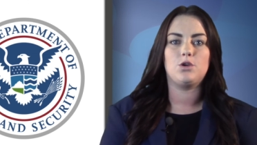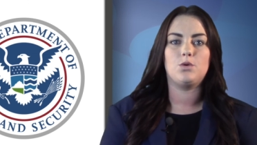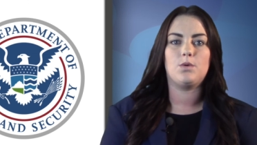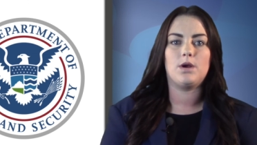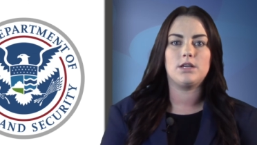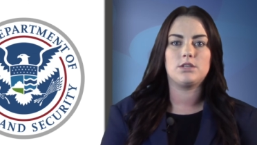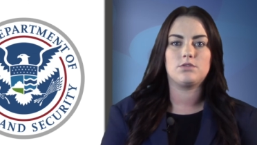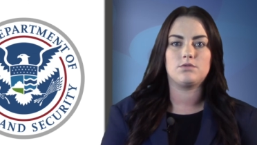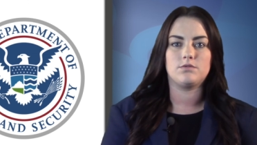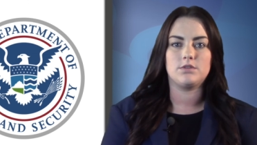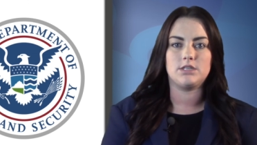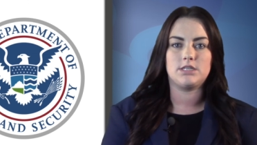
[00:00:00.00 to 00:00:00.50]

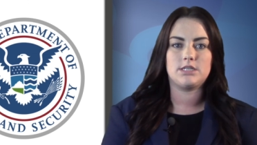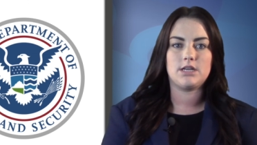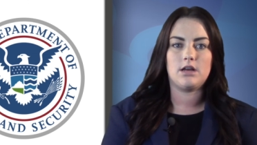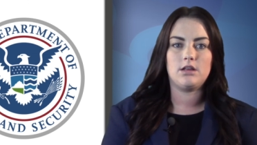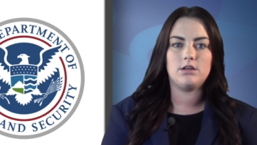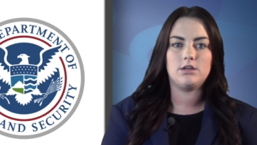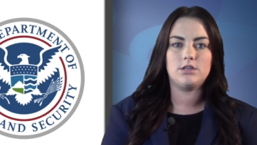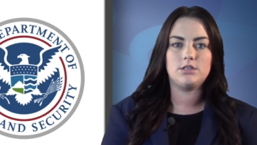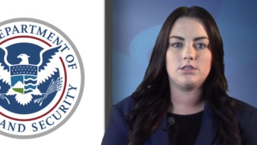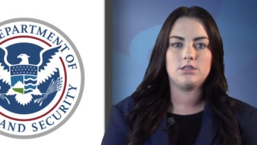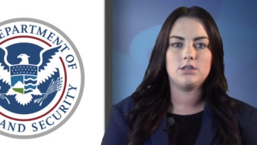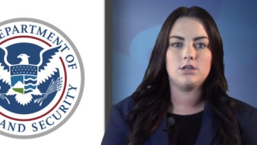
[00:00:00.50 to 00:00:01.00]
U.S.
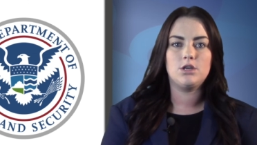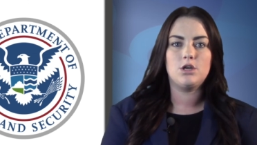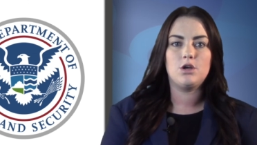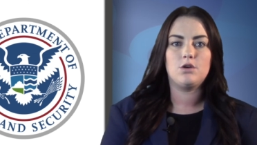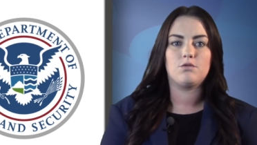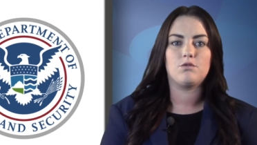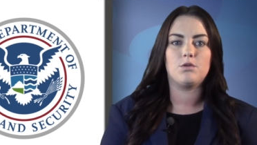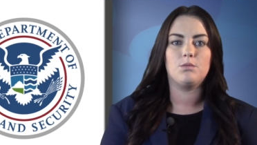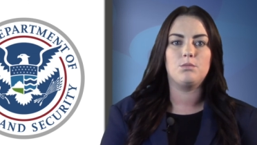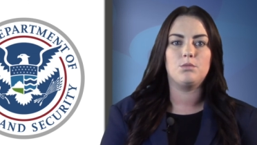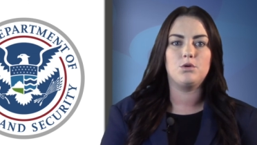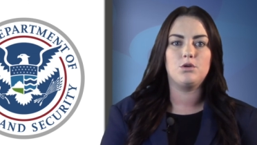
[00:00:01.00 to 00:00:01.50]
resellers
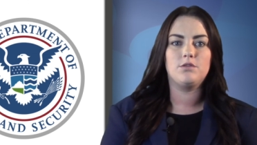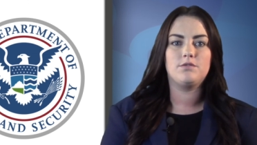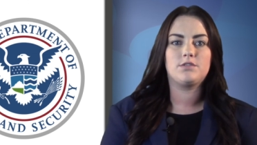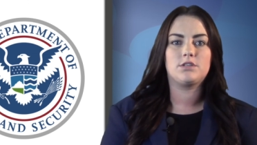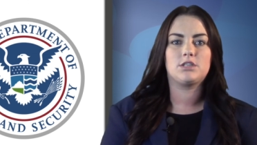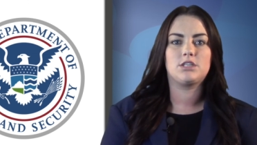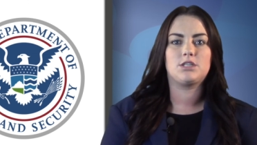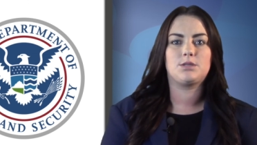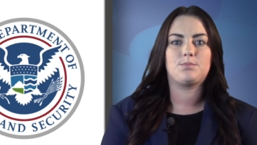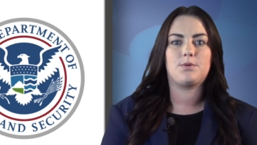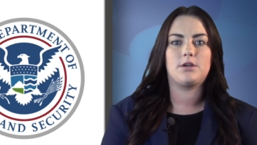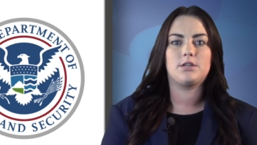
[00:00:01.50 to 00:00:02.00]
removed
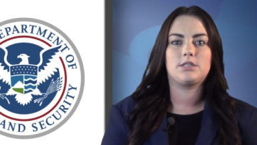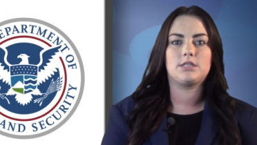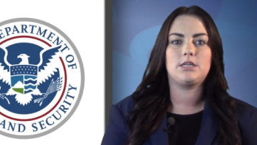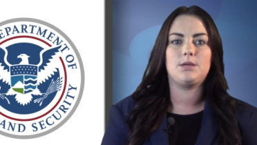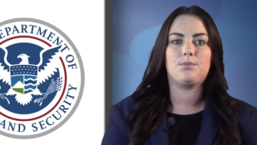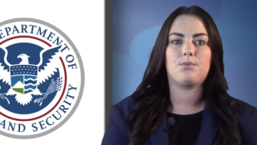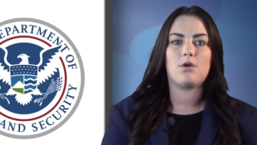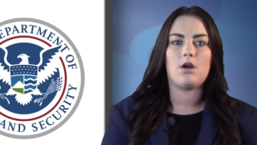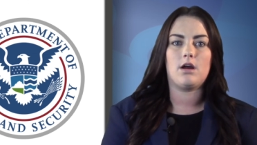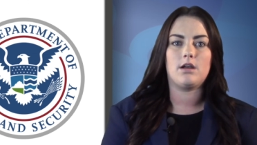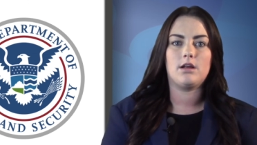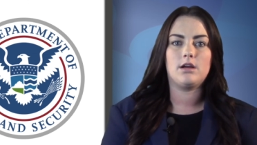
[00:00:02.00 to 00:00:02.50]

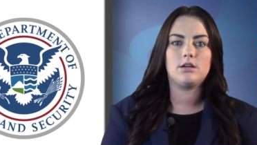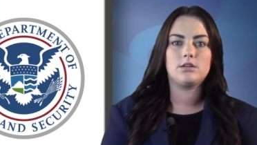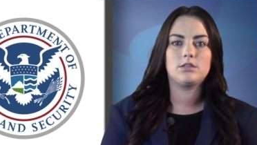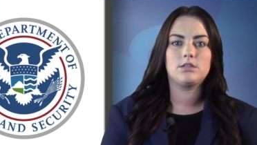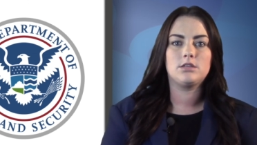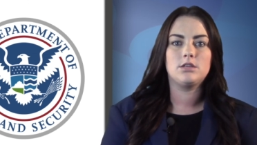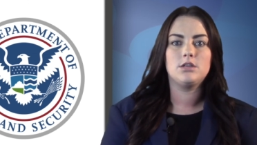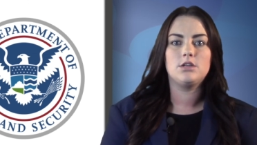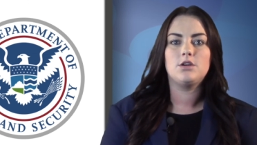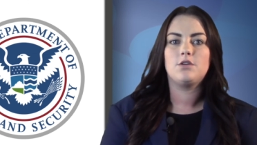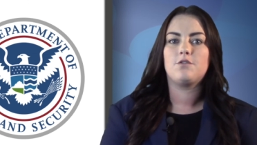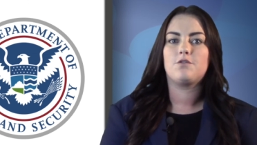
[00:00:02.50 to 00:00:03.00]
Kaspersky
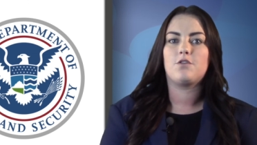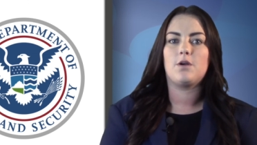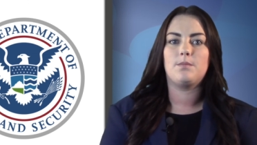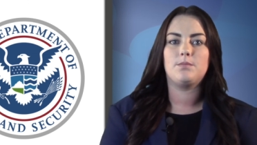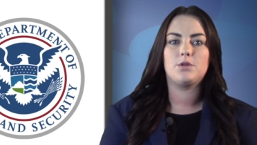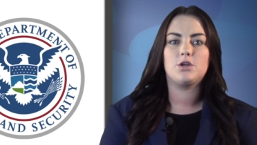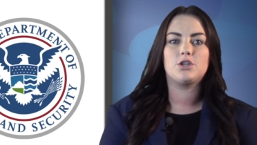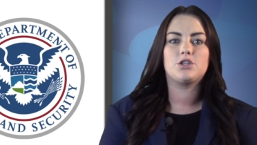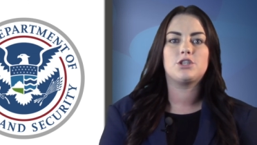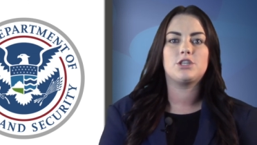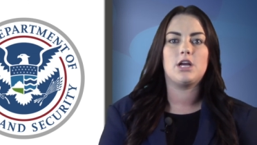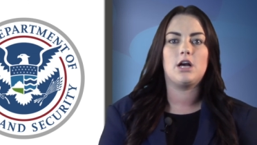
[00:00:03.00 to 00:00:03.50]
products from
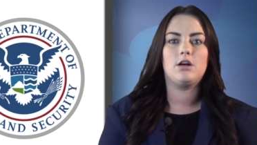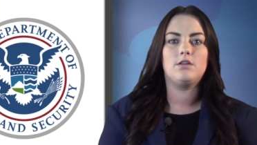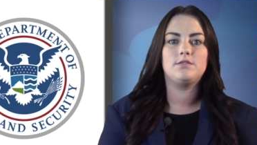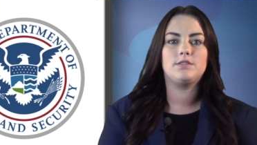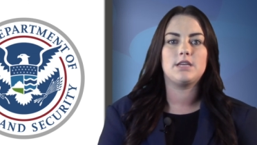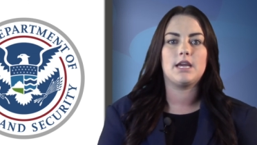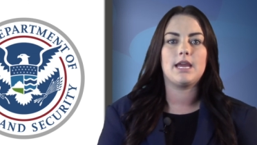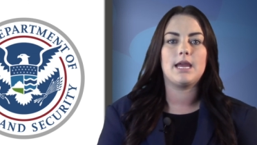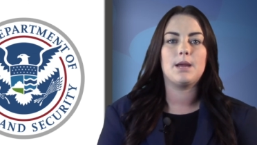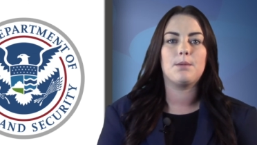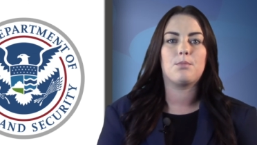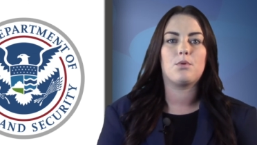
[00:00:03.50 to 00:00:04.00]
their shelves
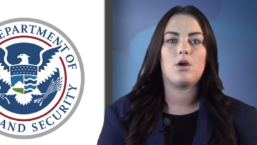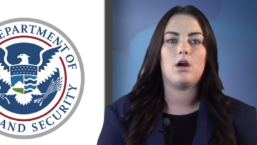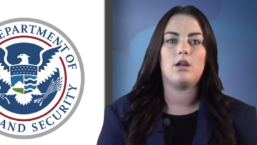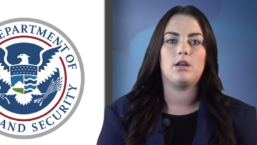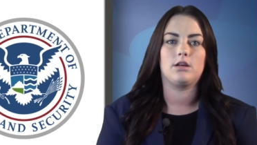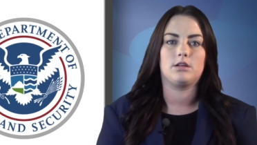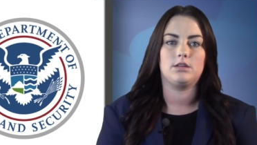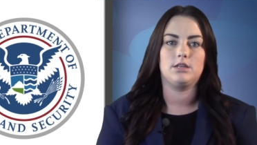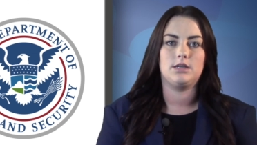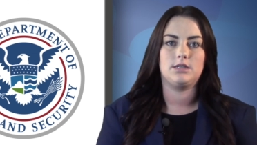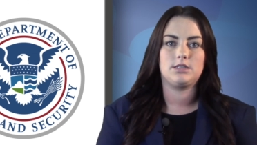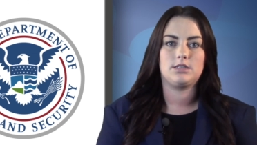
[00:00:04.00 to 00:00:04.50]
and
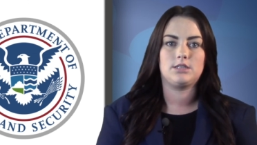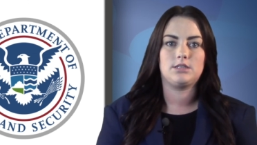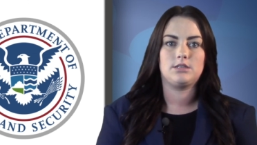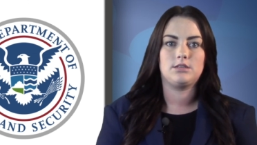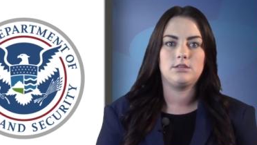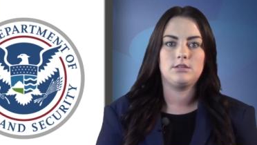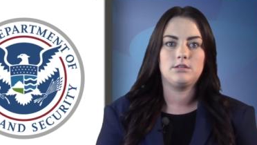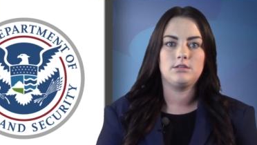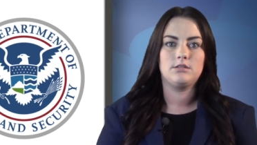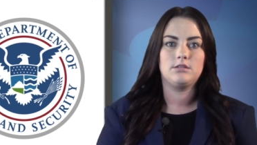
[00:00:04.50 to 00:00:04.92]
product lists.